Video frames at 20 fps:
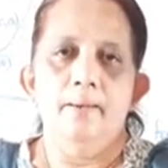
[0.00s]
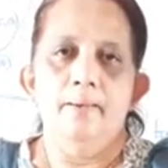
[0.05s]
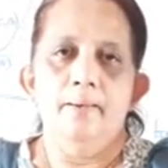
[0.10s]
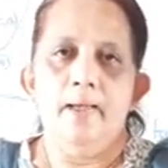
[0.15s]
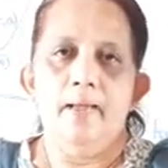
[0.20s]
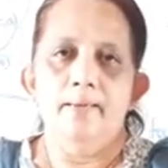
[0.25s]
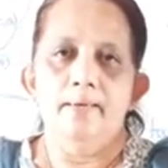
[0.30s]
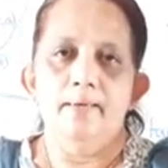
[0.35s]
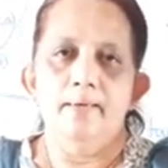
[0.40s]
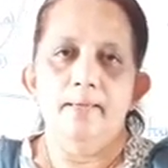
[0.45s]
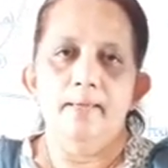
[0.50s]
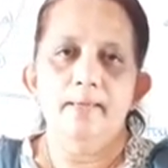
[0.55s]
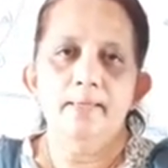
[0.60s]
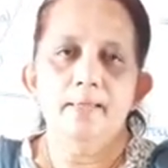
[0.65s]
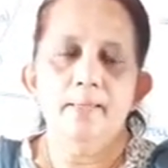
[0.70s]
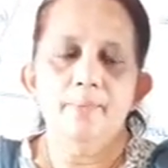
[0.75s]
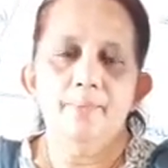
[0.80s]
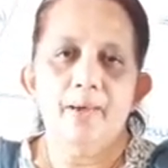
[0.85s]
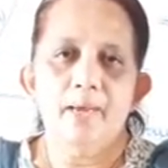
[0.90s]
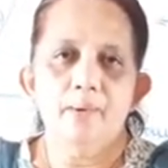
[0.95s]
And in
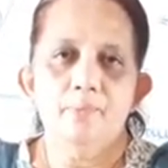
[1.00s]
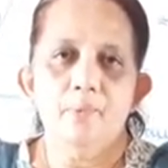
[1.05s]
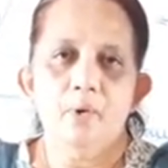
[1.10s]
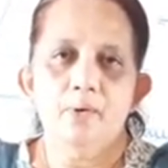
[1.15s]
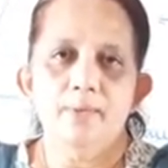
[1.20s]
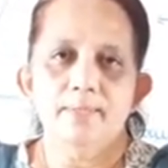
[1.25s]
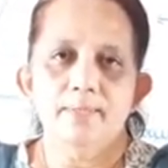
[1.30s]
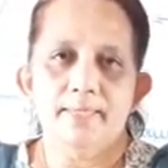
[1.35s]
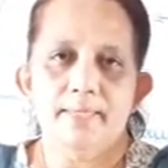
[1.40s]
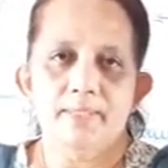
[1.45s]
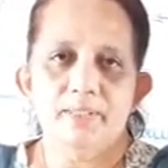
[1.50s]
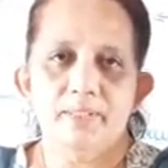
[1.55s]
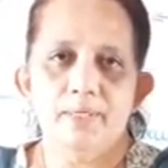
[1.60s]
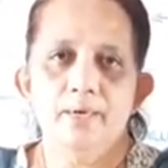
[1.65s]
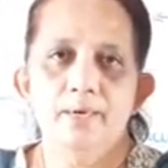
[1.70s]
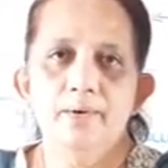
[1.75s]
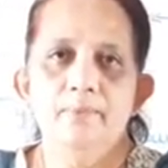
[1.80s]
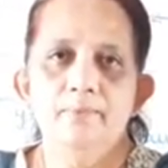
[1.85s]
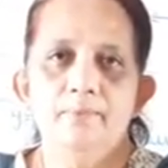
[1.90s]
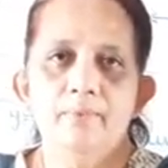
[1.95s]
the parabolic
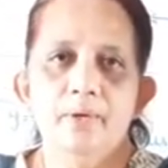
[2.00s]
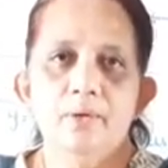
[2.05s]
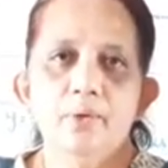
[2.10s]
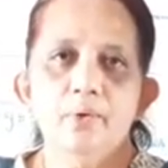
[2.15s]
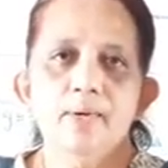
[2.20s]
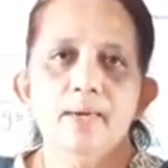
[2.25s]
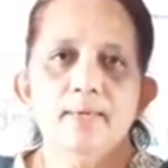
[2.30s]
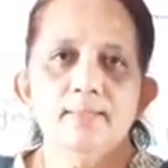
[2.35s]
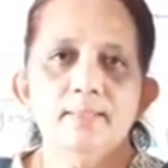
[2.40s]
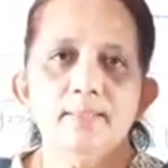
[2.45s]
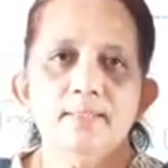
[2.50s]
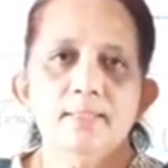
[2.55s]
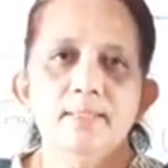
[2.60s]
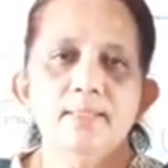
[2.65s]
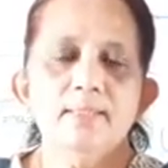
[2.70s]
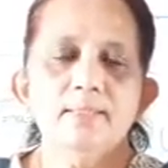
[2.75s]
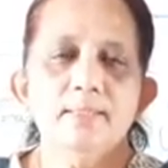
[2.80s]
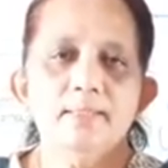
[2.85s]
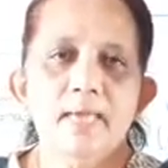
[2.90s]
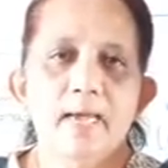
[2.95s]
section, when you consider
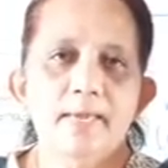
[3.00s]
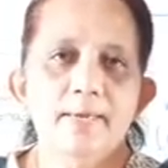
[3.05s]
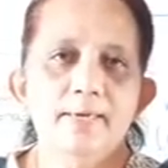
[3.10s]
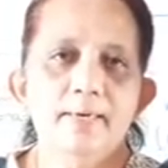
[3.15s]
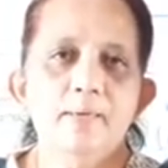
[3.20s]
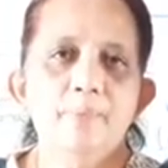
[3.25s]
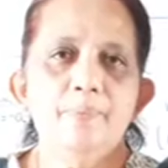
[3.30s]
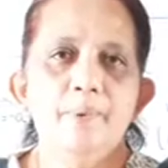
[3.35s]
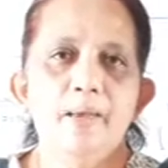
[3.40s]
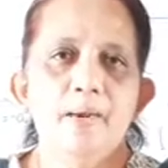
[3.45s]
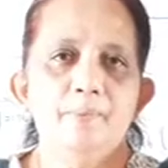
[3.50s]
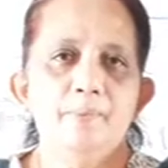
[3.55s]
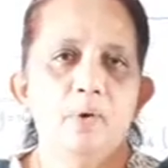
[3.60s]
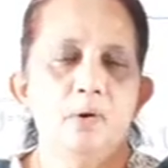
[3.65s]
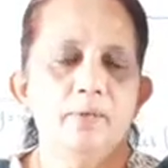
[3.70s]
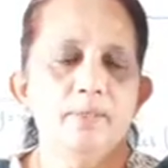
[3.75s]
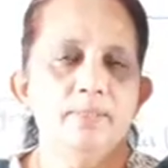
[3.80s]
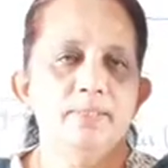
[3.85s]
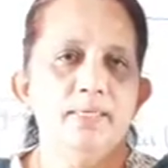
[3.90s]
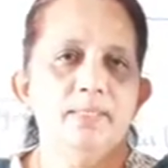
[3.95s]
the standard
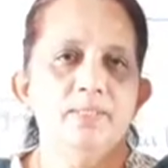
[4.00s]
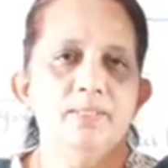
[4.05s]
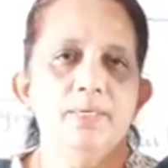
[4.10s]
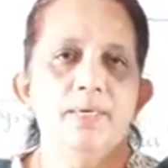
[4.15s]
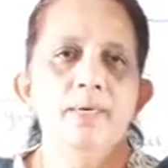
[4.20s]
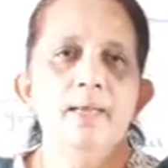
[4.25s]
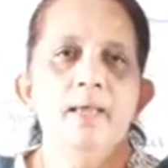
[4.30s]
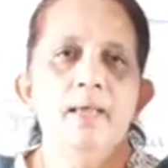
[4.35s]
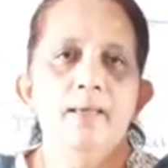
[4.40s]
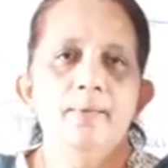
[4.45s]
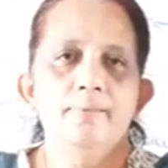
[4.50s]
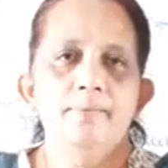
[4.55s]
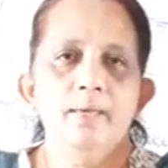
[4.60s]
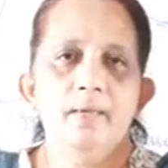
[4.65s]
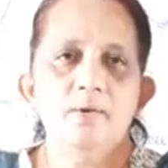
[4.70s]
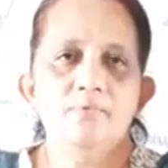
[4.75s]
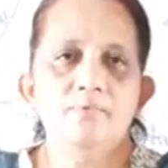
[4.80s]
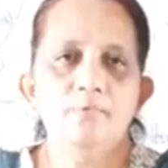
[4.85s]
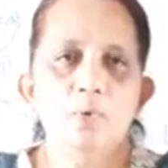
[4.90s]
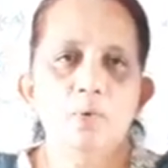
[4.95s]
parabolic section, there
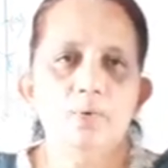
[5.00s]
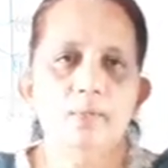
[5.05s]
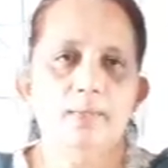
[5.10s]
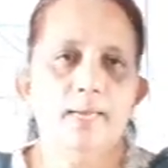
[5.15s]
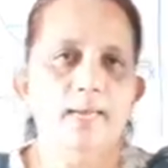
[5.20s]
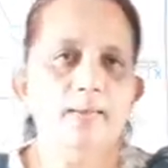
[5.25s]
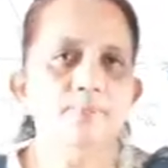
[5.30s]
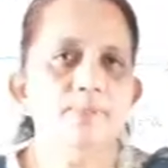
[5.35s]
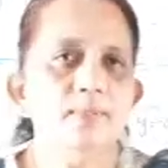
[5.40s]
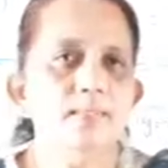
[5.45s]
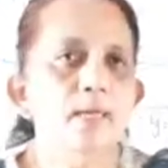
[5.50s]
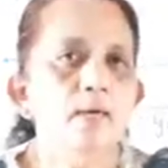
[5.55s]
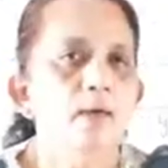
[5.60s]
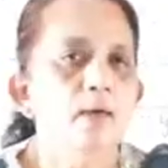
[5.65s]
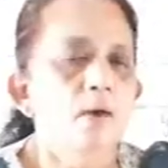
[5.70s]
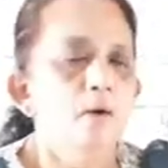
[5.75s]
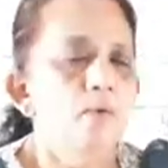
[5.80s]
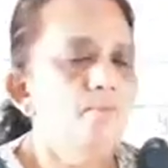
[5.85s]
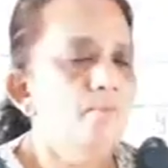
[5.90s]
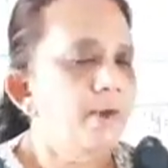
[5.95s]
are 4 types.
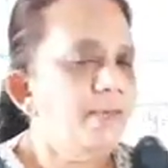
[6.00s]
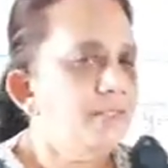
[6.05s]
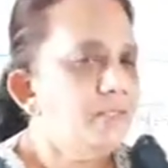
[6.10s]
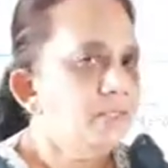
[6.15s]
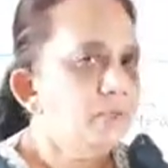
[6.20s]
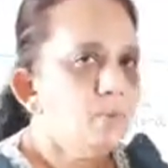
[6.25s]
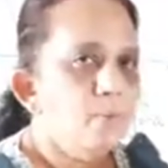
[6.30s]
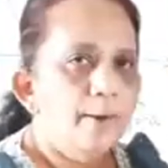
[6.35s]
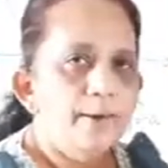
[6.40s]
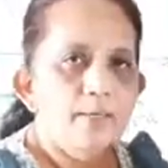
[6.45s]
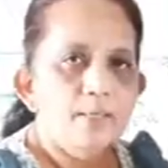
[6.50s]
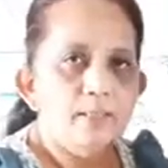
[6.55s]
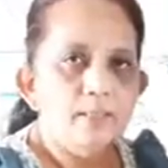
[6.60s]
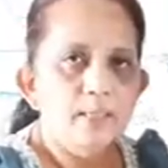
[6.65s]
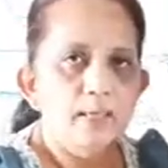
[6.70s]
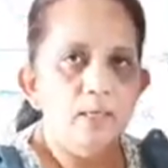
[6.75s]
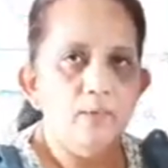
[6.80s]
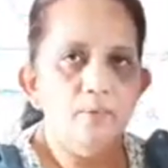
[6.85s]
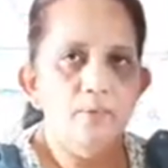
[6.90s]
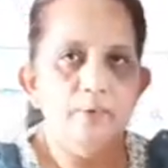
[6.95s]
Y squared is
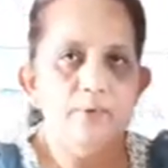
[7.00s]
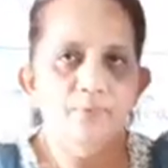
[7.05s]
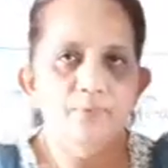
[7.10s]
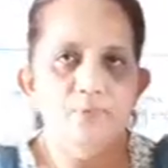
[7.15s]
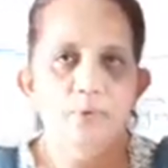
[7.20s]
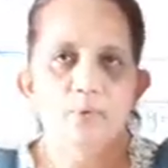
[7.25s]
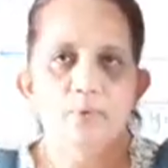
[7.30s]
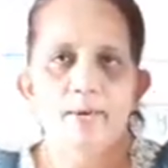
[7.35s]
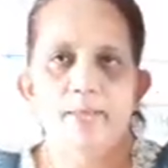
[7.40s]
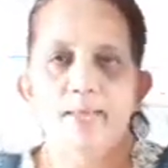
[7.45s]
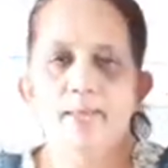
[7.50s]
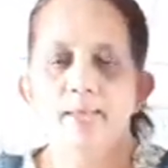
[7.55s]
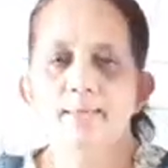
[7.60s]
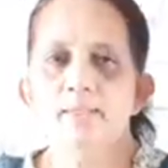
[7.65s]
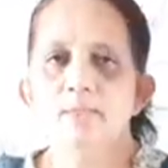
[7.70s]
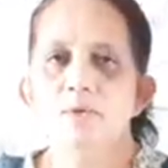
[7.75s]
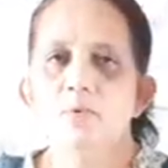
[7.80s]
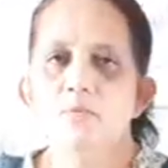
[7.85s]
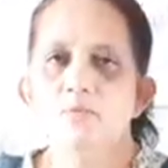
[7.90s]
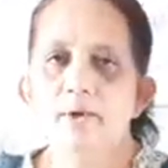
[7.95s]
equal to
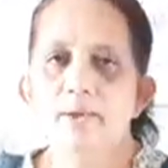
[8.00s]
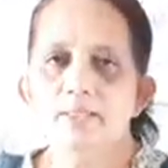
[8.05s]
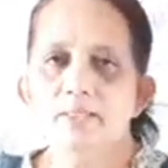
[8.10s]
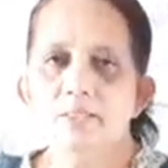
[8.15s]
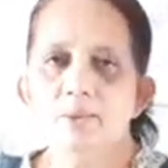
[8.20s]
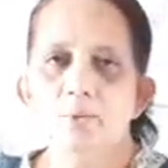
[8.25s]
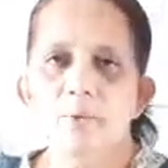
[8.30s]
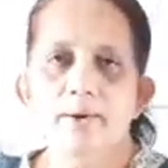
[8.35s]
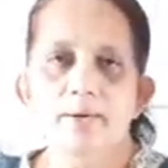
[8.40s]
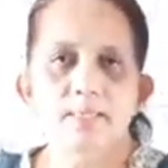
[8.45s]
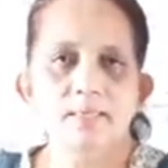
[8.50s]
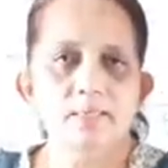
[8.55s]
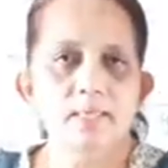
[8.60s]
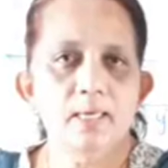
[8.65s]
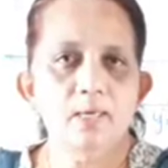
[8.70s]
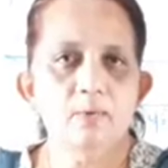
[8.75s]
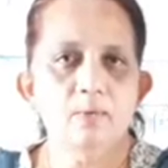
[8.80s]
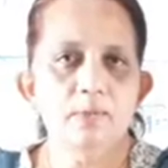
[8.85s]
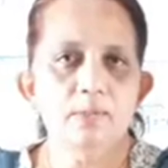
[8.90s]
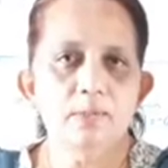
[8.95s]
4ax, y squared is
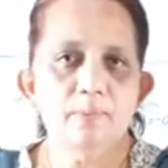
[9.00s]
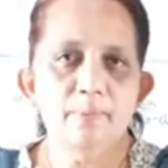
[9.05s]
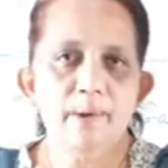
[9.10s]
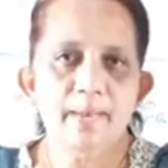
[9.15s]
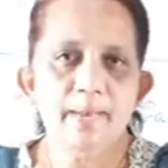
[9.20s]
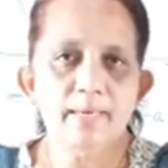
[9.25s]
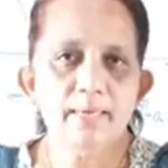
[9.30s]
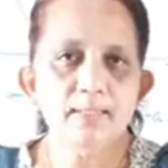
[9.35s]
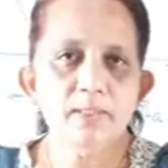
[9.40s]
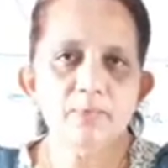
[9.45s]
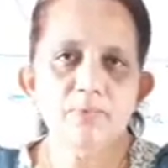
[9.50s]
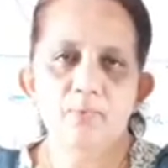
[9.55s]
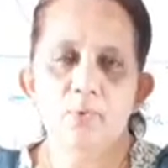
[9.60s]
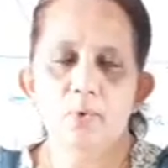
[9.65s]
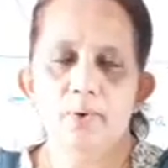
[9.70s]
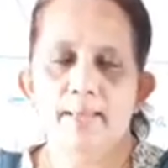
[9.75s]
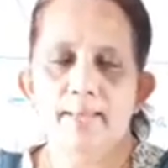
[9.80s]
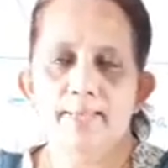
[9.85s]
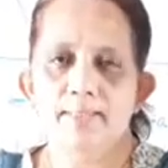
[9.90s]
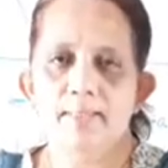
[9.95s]
equal to minus
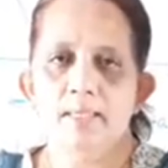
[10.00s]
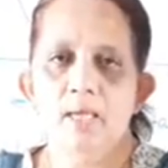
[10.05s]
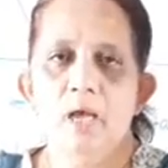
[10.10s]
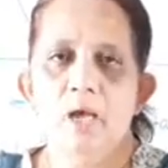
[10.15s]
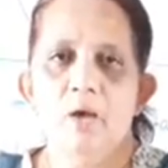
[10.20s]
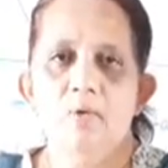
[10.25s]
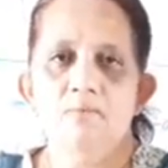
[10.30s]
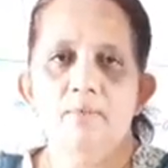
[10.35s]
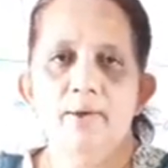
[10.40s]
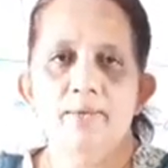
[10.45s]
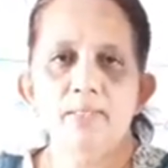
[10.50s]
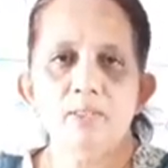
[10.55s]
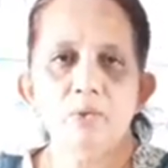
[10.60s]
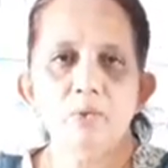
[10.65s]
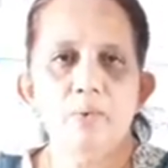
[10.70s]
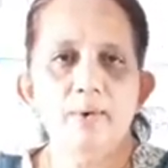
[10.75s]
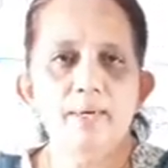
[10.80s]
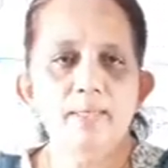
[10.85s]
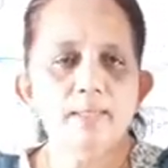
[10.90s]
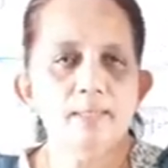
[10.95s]
4x, y
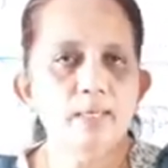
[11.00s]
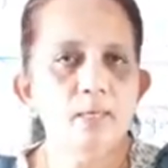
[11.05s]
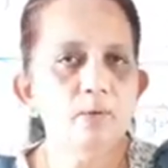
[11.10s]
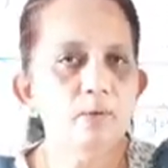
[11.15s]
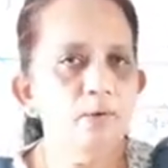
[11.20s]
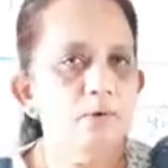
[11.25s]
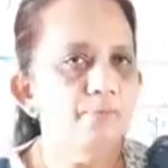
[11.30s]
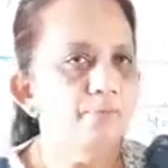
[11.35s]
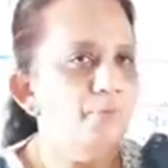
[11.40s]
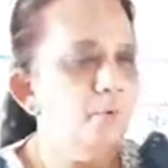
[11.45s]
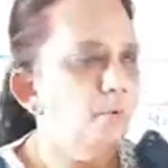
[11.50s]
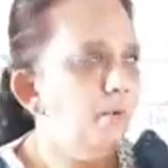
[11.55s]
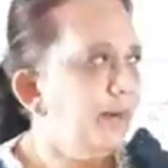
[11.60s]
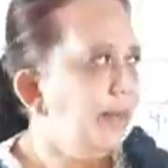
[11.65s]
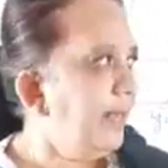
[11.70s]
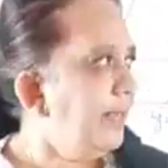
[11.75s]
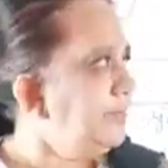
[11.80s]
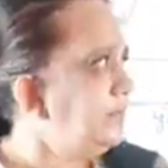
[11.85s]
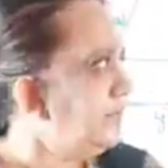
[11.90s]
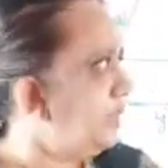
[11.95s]
squared is equal to
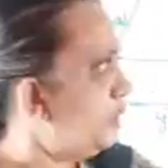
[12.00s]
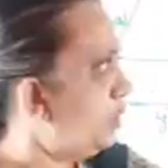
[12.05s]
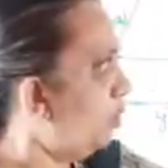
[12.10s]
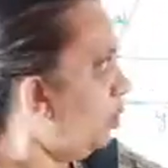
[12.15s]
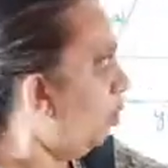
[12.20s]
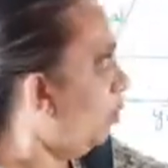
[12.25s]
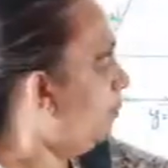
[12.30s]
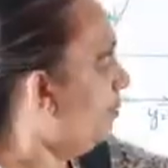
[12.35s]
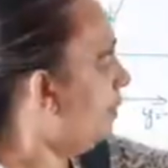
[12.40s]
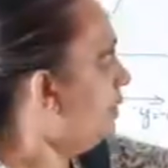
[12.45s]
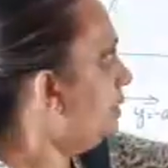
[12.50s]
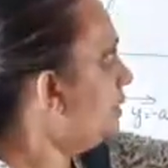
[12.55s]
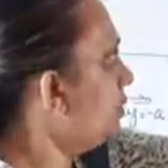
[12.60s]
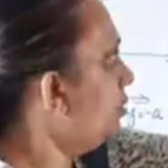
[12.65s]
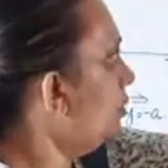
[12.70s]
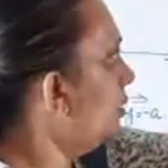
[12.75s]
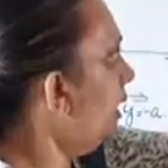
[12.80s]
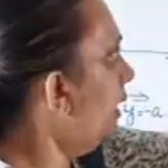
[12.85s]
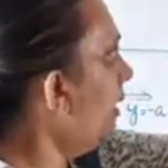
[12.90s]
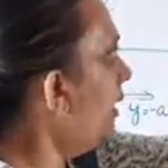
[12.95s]
4x, it opens
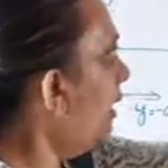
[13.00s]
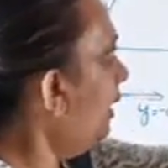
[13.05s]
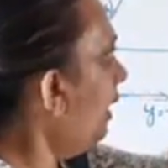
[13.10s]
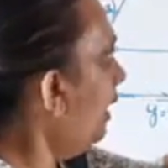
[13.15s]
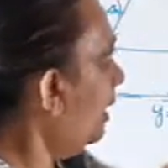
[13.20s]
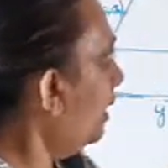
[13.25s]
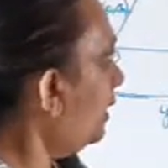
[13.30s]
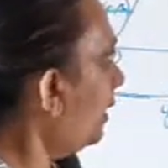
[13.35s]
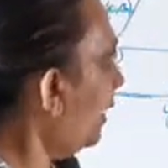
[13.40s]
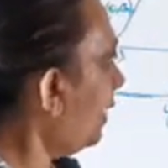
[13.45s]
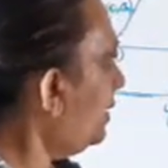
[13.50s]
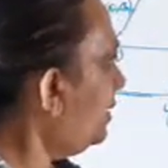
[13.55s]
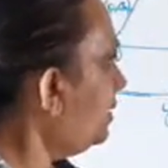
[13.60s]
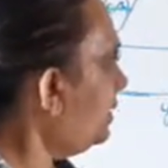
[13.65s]
to the right